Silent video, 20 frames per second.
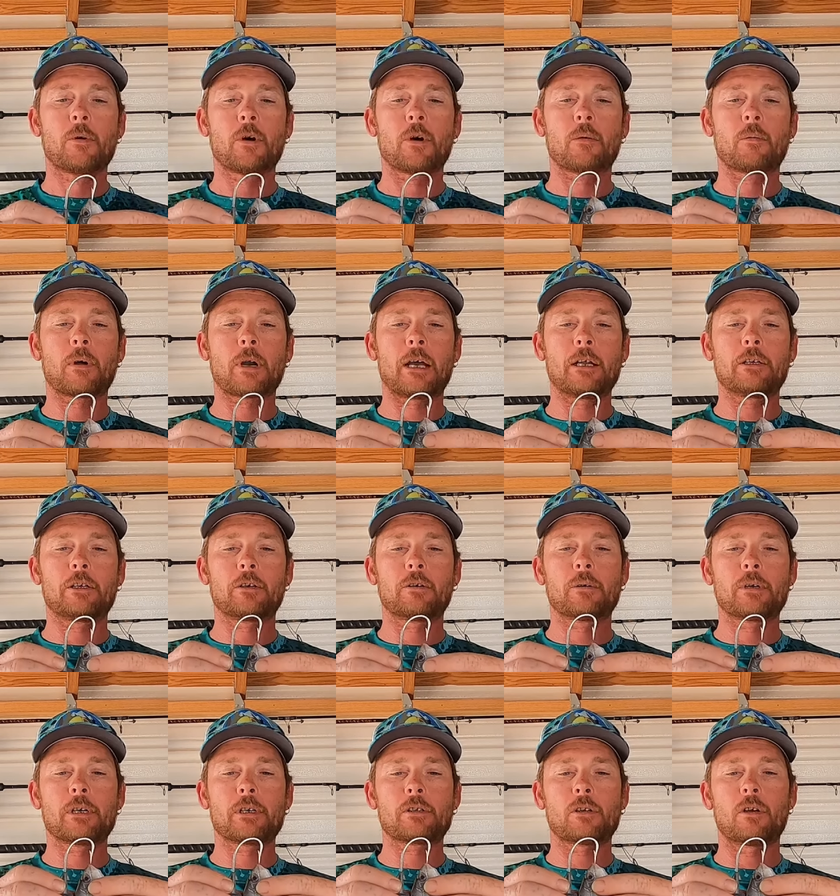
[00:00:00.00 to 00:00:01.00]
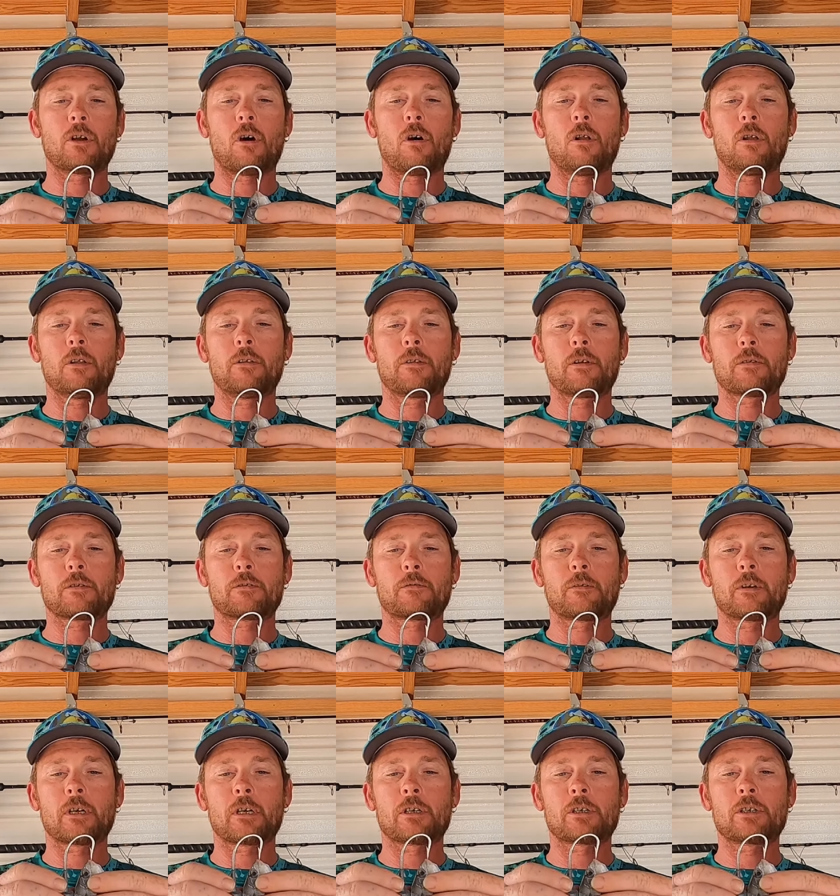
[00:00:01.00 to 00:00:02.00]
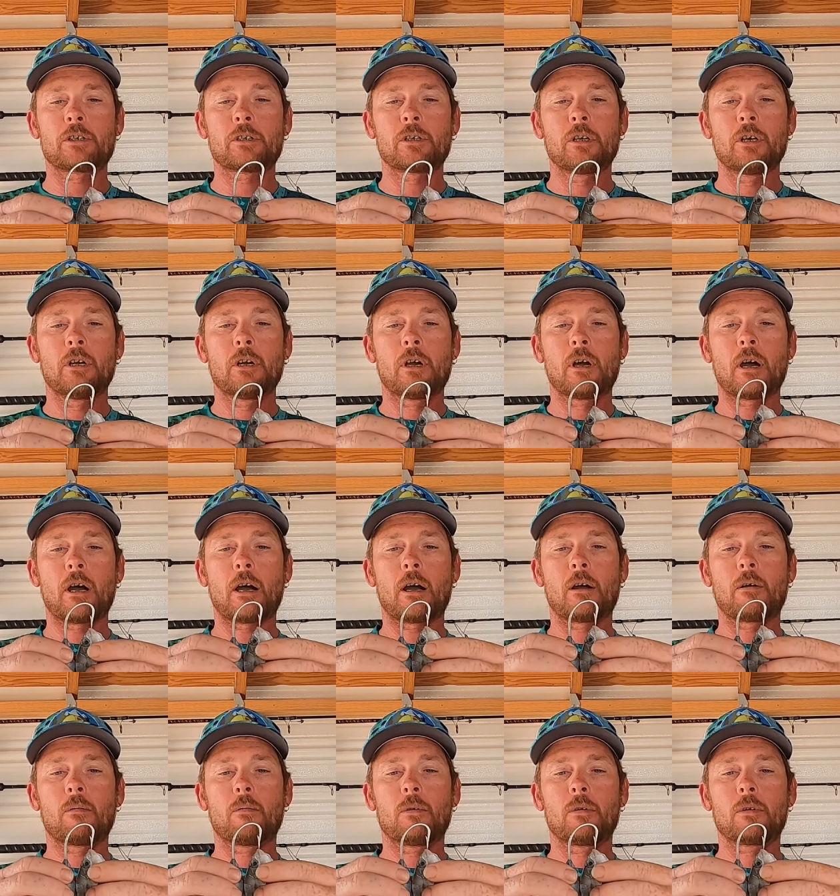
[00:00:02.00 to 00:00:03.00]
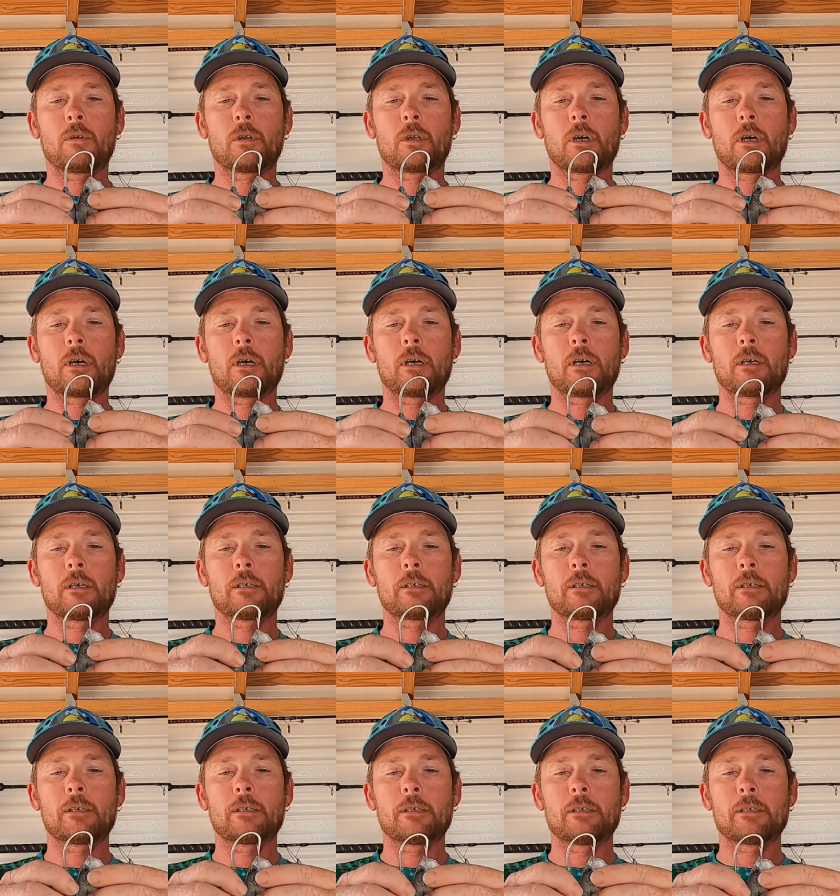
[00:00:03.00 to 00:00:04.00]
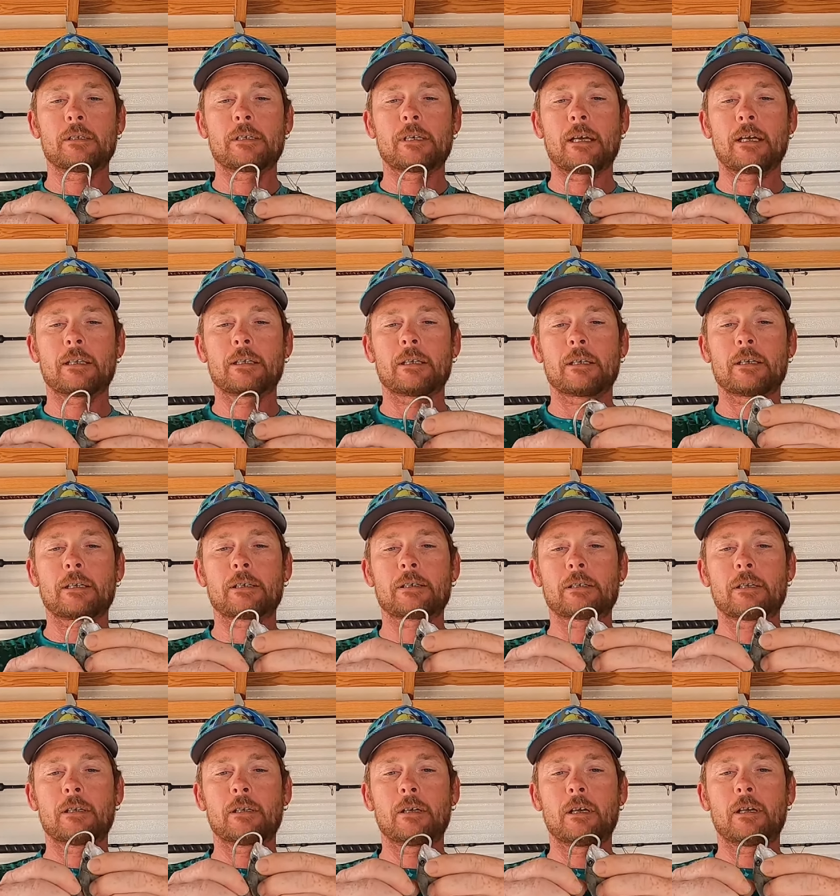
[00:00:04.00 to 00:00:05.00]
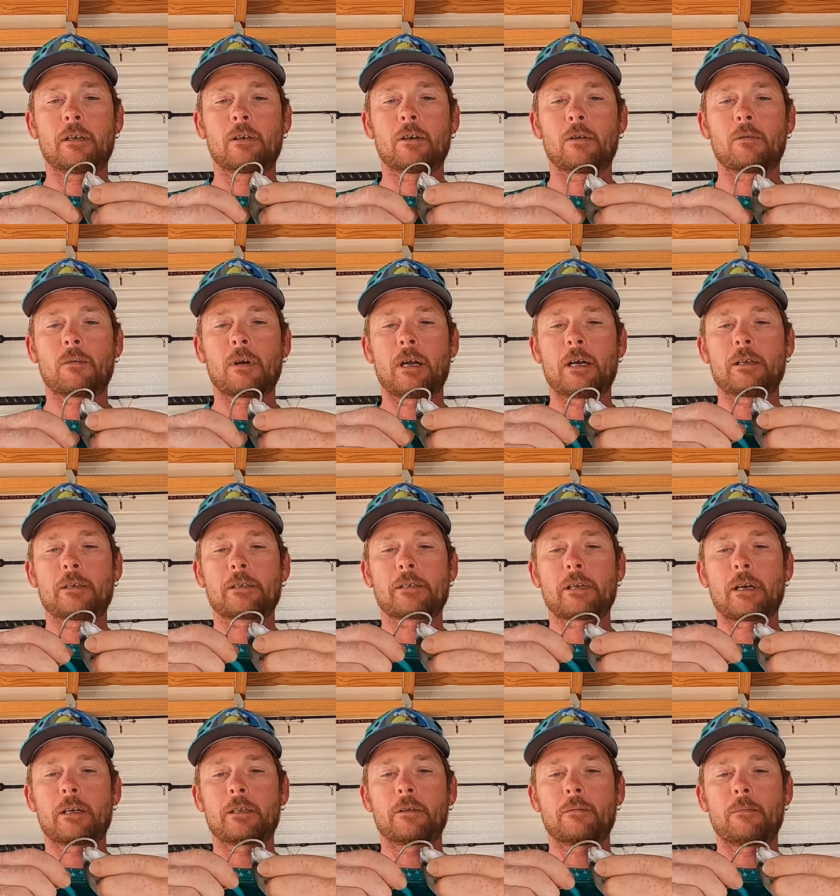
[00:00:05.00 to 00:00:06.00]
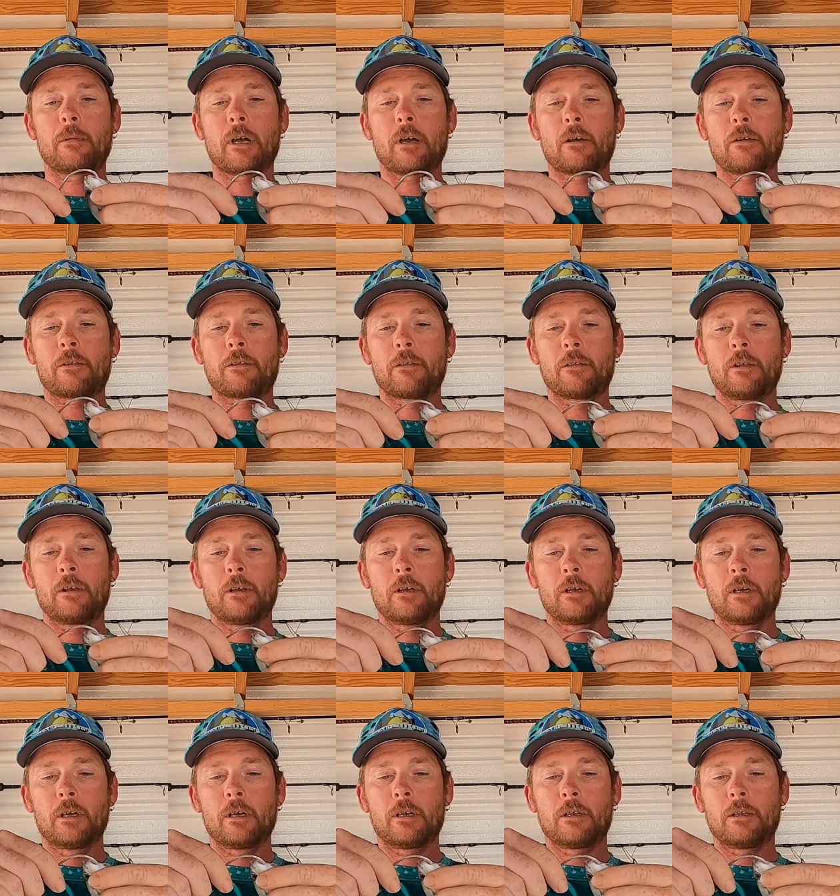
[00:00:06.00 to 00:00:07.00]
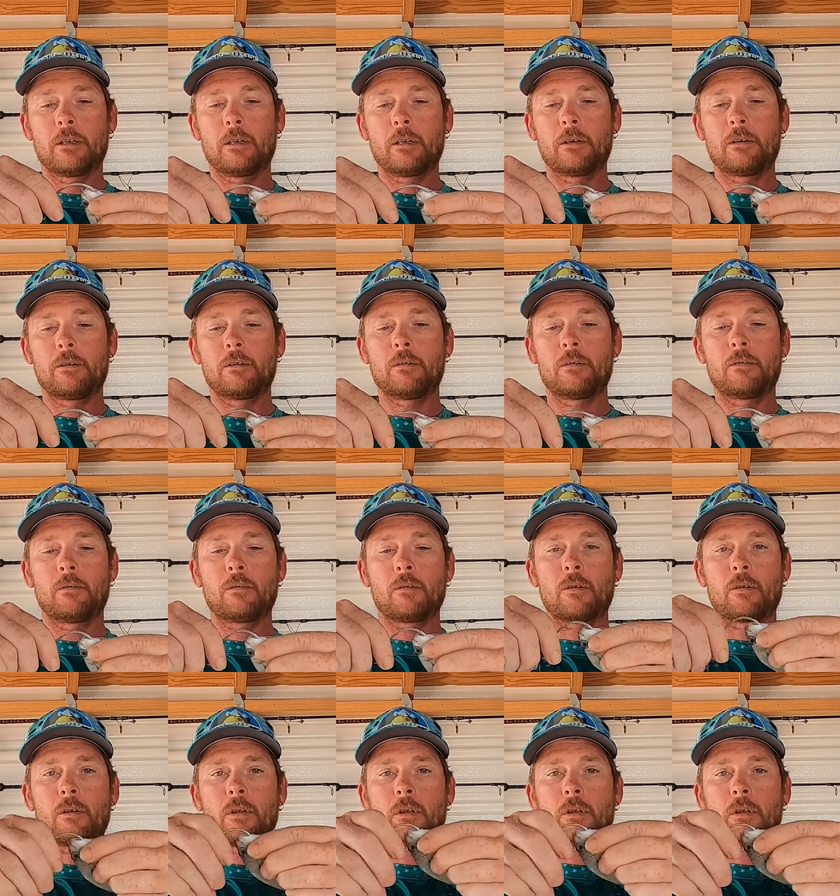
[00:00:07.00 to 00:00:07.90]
But what I do is on all of those fish, I will take this and go right inside the mouth, and then